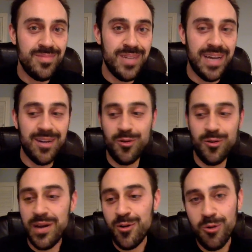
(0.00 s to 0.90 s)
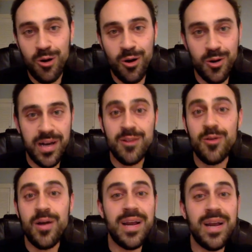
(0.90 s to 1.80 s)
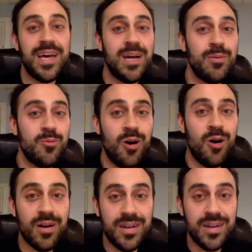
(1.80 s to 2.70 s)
You had to learn how to crawl. You had to learn how to get up and walk.